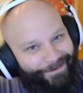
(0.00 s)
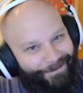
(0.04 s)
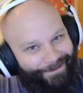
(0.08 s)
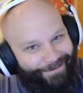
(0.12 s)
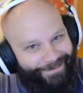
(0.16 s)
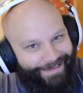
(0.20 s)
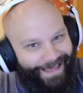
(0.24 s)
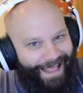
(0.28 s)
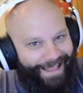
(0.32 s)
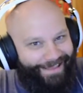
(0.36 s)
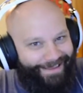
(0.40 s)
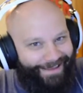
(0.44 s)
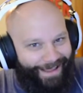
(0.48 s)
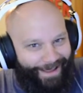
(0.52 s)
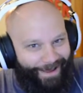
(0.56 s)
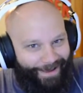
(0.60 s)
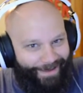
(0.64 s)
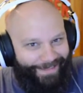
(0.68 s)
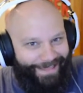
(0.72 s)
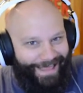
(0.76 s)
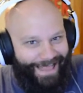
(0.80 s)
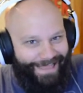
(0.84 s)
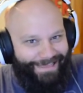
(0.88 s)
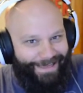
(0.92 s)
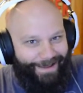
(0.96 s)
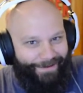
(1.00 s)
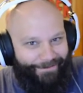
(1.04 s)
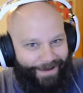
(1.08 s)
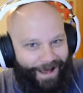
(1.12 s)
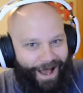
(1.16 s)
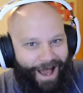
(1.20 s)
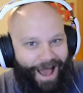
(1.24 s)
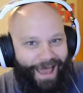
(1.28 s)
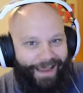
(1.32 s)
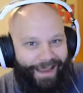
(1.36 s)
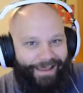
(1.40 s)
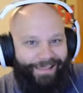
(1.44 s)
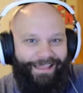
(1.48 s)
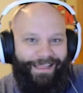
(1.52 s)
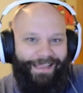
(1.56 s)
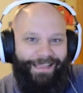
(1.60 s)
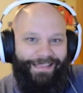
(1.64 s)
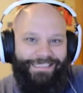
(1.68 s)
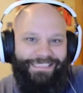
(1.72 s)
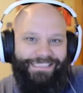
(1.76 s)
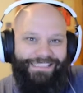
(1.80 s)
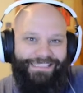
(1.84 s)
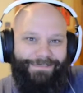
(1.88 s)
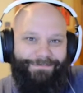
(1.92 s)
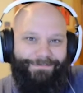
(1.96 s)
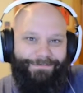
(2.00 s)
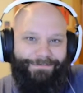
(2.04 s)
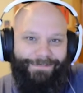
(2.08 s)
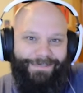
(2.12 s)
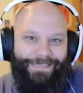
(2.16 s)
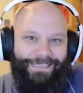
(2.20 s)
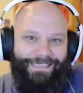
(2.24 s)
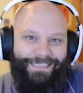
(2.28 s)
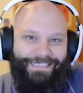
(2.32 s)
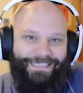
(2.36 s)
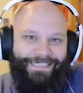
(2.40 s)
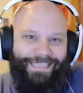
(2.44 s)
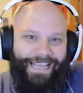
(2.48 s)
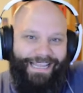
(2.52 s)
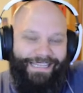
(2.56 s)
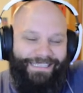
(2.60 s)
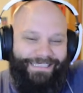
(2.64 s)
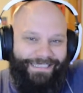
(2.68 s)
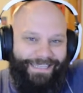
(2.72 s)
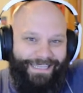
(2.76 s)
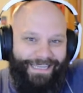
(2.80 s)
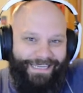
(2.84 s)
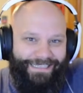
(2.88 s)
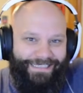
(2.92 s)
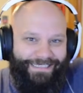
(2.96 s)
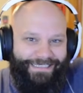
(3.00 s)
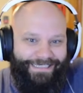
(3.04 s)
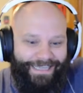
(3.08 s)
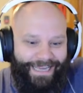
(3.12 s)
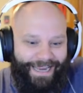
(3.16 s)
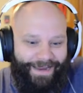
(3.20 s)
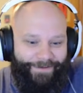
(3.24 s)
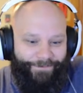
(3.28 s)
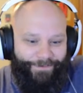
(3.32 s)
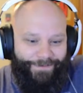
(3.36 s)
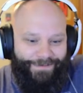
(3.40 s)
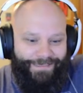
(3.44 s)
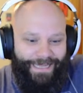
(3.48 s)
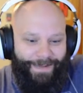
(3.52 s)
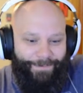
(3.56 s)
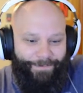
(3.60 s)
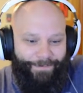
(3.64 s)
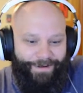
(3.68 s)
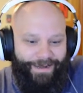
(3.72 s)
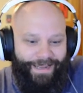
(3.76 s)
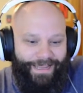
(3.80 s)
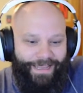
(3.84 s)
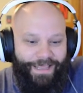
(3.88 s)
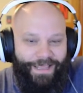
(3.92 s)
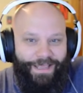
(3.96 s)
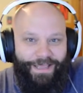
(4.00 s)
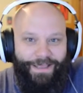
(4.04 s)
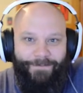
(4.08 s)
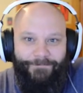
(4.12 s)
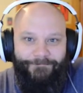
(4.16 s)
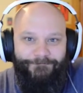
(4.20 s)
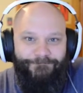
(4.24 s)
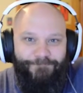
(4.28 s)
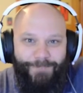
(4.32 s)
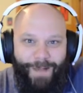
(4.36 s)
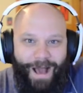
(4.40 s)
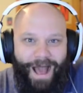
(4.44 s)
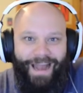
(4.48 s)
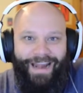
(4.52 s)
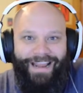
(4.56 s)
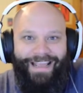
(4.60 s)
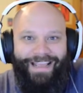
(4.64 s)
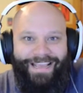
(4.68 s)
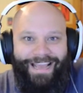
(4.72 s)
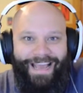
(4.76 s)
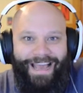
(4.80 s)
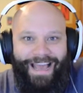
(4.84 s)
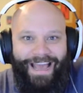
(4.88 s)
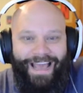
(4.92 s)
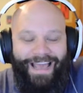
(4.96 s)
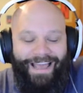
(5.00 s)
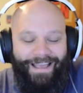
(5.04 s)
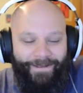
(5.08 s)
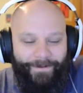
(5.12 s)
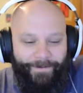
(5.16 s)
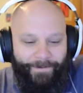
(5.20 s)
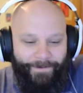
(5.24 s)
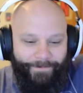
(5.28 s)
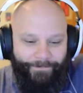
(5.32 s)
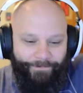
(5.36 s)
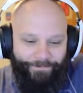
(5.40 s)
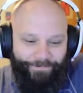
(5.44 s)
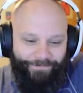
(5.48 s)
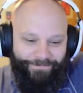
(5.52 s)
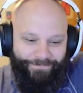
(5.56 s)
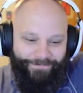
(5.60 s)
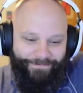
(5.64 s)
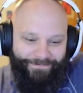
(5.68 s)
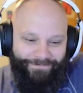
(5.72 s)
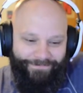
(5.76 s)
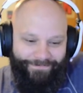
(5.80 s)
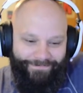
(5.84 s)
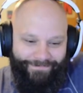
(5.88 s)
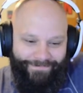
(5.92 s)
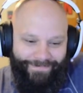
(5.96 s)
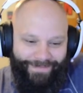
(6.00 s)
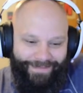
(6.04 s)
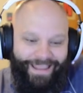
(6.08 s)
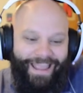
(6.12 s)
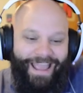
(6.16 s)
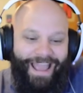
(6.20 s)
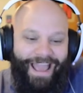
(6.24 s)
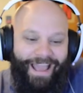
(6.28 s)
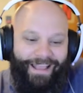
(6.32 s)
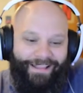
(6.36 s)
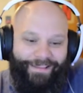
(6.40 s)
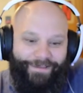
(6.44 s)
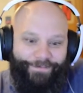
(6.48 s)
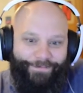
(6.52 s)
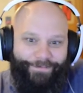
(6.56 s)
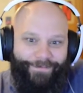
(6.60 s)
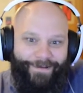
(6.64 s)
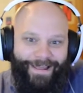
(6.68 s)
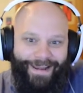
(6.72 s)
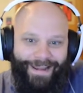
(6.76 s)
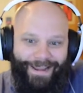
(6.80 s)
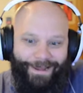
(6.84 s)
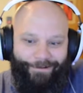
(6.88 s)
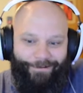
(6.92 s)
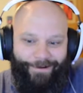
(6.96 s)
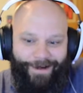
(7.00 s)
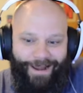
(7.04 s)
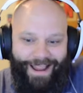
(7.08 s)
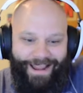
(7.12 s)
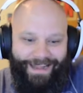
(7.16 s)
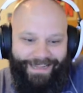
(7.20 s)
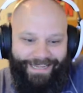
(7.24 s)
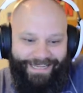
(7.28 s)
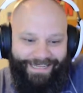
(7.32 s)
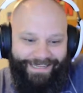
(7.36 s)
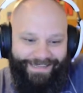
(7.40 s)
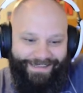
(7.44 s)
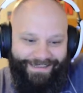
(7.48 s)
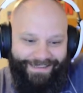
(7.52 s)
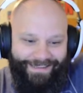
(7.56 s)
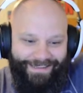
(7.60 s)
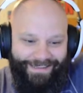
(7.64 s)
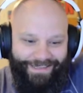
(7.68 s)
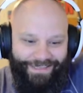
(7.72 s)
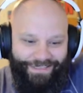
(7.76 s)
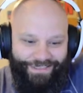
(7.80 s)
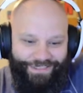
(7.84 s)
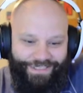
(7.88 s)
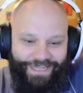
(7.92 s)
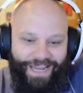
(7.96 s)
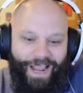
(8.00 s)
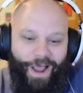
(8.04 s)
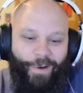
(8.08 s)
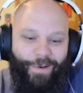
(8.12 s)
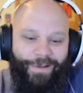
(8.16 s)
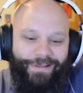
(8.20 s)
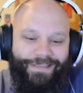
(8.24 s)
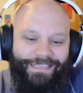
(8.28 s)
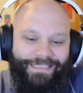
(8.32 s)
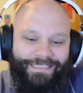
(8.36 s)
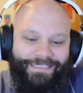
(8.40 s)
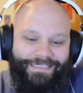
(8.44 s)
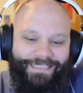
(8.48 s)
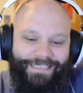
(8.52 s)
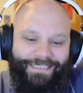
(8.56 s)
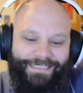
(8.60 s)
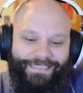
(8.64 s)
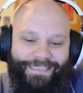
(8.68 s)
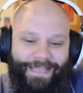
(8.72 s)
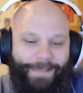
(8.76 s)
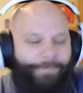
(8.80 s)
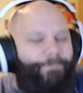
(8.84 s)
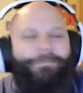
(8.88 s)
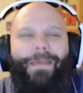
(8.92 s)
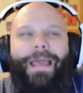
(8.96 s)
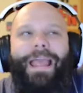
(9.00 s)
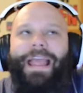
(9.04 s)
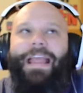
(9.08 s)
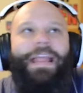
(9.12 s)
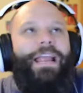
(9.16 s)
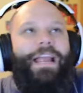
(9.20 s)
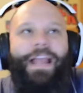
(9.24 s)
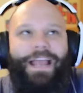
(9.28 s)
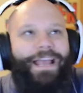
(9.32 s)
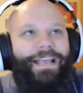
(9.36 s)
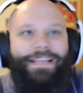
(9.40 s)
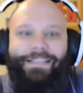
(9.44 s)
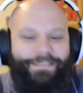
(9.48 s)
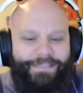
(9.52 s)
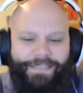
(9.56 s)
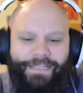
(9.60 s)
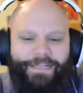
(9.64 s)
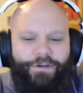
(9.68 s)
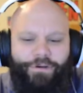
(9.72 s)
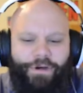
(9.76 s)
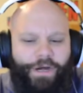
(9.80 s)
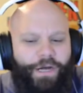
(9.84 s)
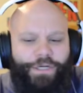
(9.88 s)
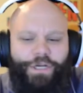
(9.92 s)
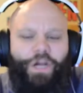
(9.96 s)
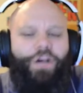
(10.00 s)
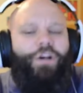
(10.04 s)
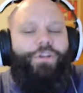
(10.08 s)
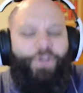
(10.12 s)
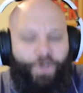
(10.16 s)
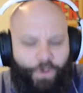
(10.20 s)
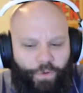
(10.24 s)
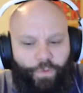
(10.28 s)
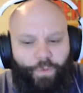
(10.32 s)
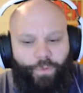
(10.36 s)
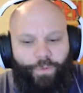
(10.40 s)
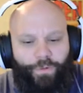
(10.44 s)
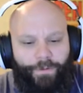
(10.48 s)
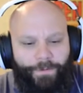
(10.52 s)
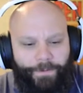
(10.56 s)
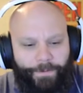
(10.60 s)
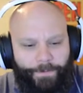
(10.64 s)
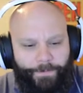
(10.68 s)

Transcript: That's a oddly concise thing to say for someone that... Monika? Yeah, it's funny, right? She always insists that manga is literature too.